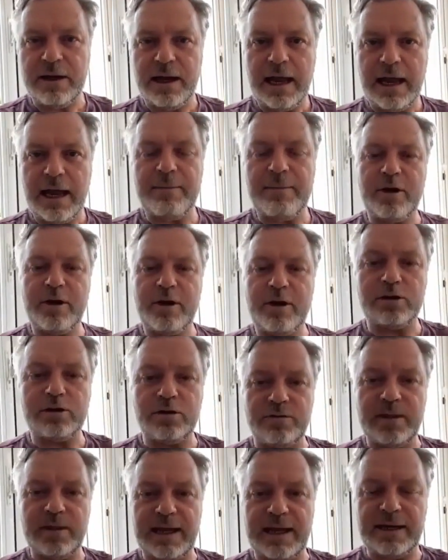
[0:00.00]
And because
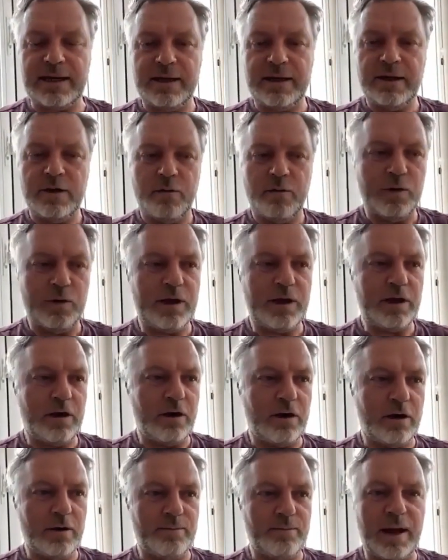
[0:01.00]
of that, we
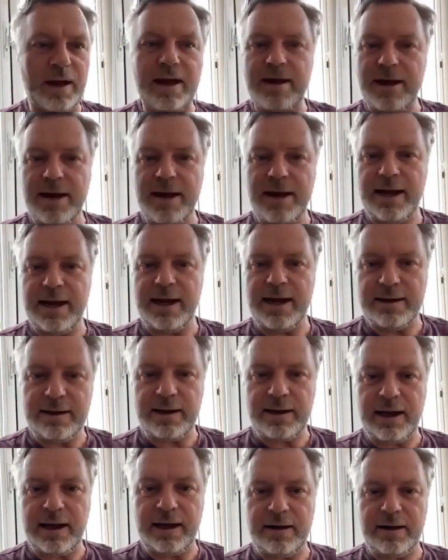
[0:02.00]
are behind
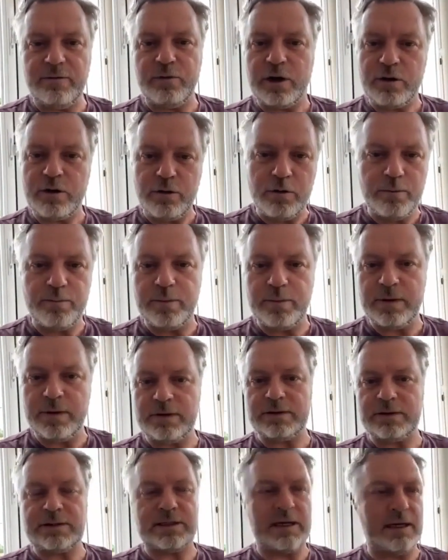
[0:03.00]
in
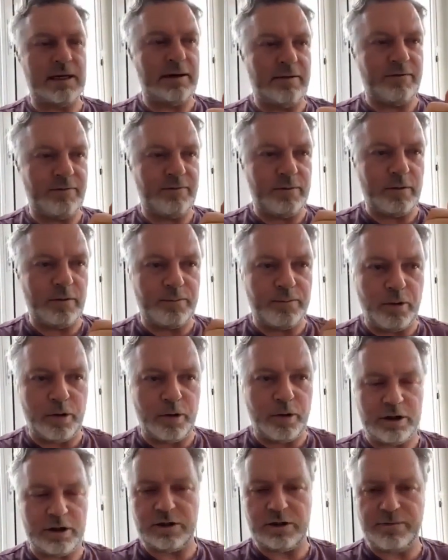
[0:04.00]
recruitments and the
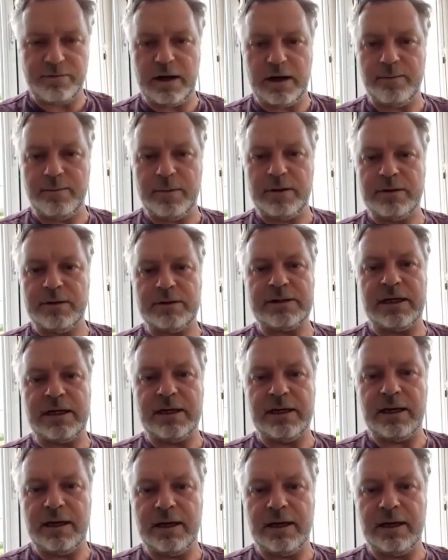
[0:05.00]
product development and